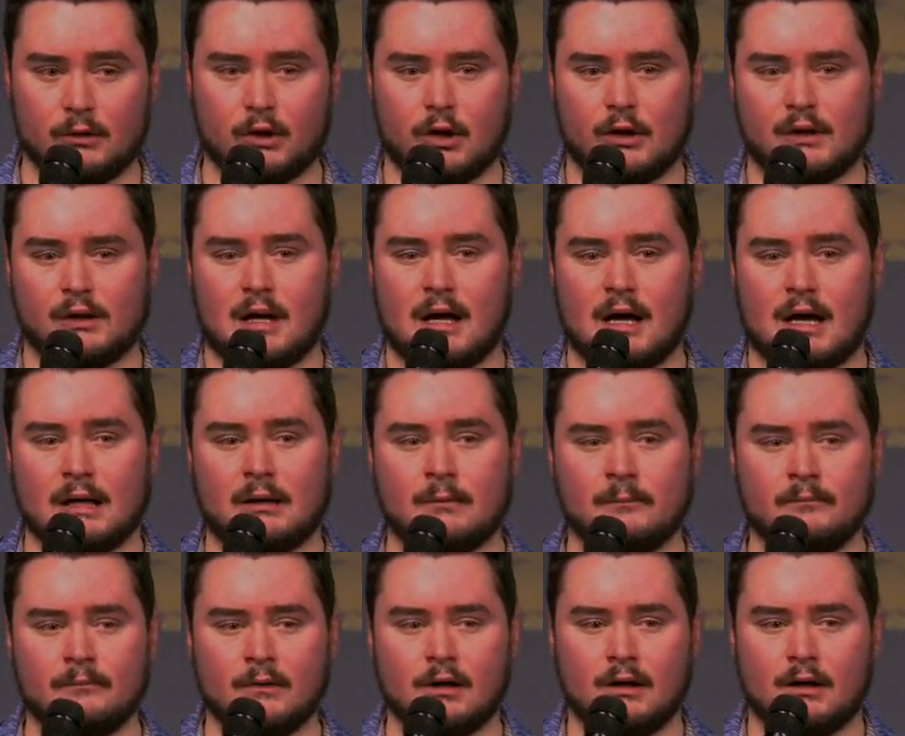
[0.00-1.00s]
online,
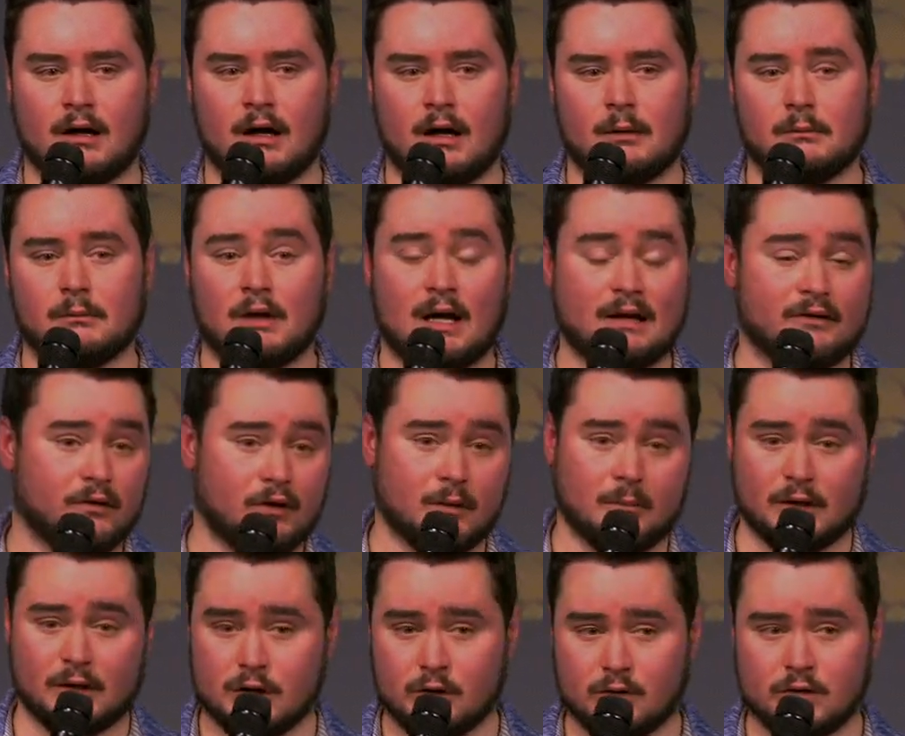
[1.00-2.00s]
lots of them
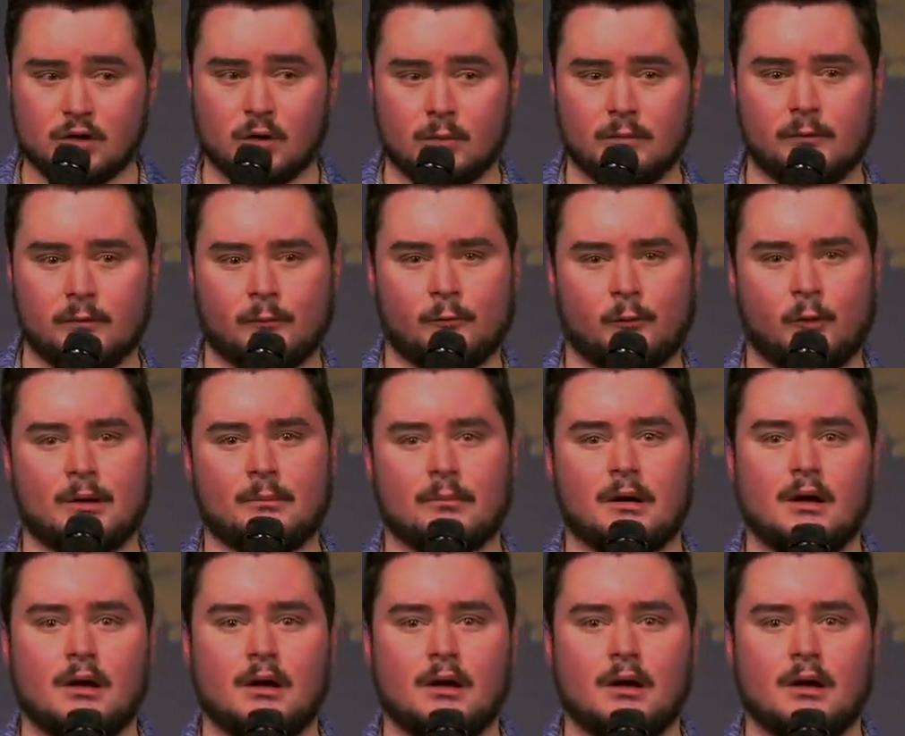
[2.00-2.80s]
on YouTube for free.